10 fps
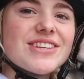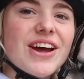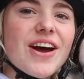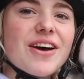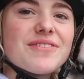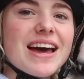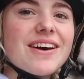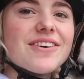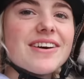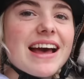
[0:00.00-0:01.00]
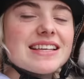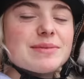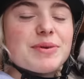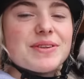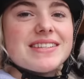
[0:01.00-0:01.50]
So I've now got
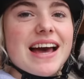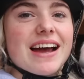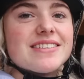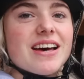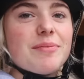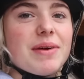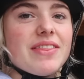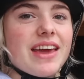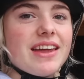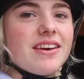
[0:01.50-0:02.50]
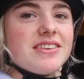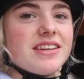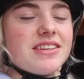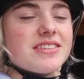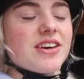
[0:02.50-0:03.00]
Casper all tacked up. In the end, I
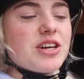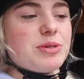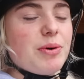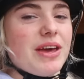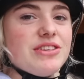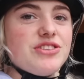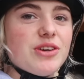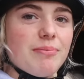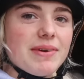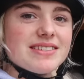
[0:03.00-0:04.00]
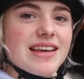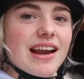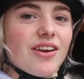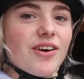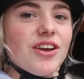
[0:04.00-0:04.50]
did decide to put his jumping
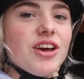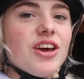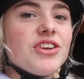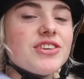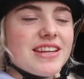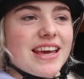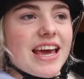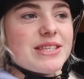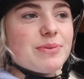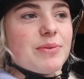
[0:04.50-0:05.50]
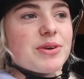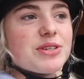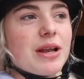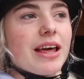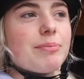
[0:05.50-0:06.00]
saddle on just in case we
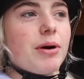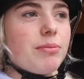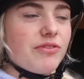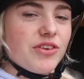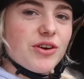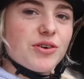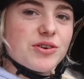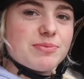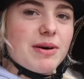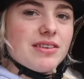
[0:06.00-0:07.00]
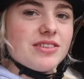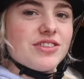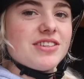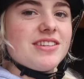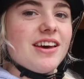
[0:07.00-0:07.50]
want to like pop a few cross poles
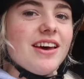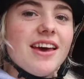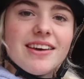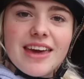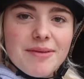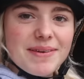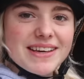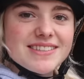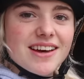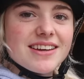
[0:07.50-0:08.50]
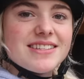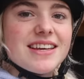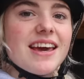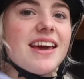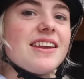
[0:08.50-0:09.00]
just to get him
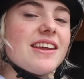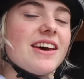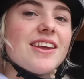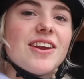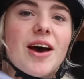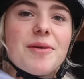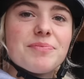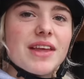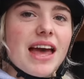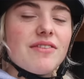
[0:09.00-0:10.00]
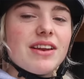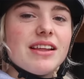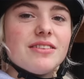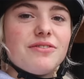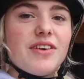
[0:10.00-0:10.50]
excited and have a
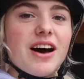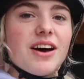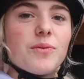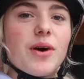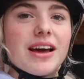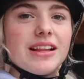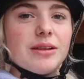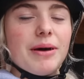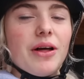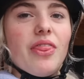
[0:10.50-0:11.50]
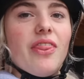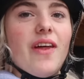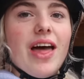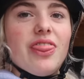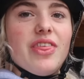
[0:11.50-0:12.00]
little fun, work a little bit on
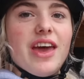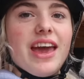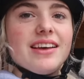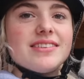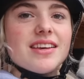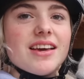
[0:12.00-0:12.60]
that and things.